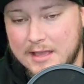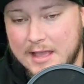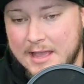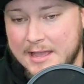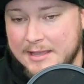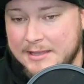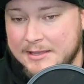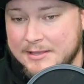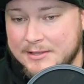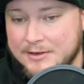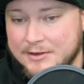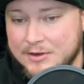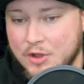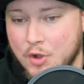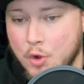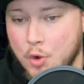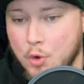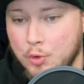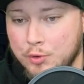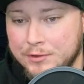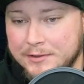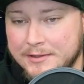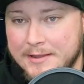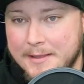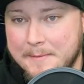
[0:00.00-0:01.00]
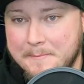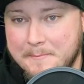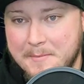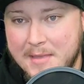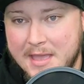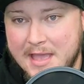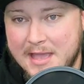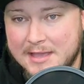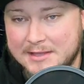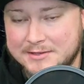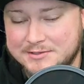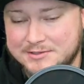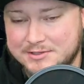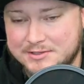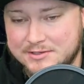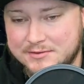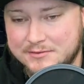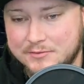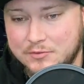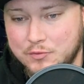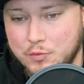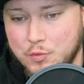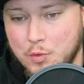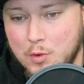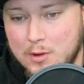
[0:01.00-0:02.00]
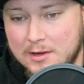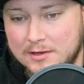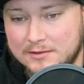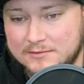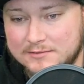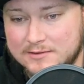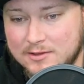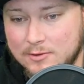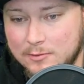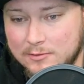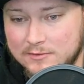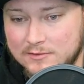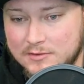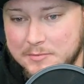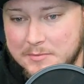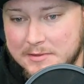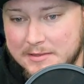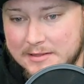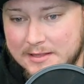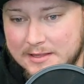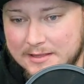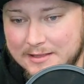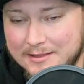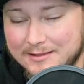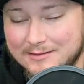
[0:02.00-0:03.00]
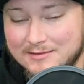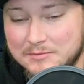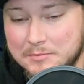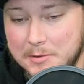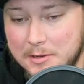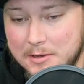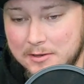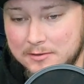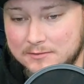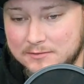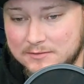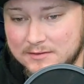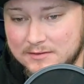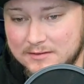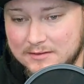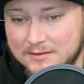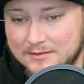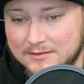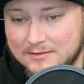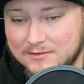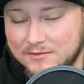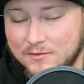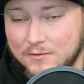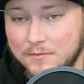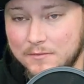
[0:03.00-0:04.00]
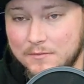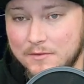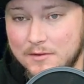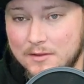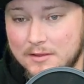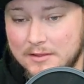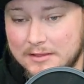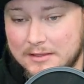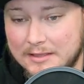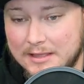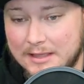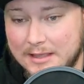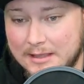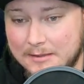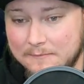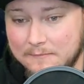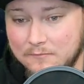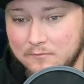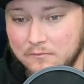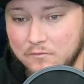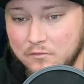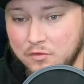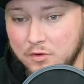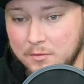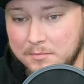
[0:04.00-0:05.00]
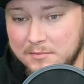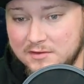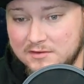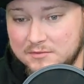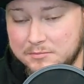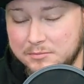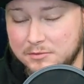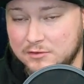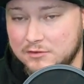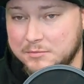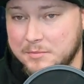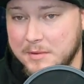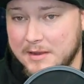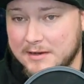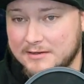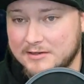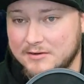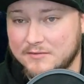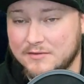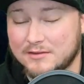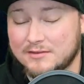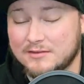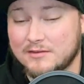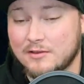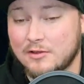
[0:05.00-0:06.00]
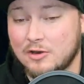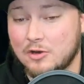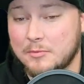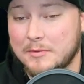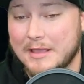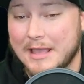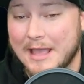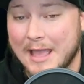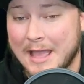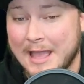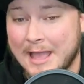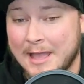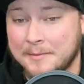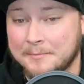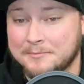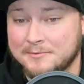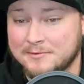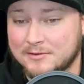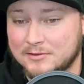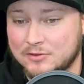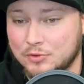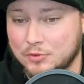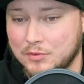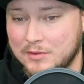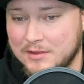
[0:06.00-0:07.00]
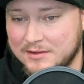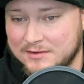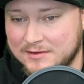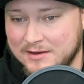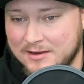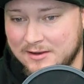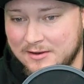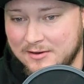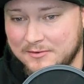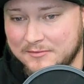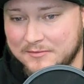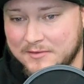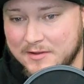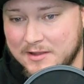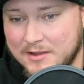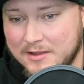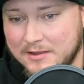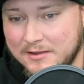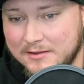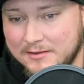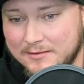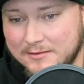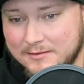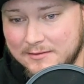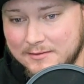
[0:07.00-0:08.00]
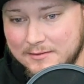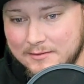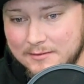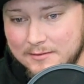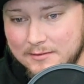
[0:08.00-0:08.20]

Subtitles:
I can only imagine what it's going to be like experiencing this game from this perspective. It's going to be absolutely terrifying.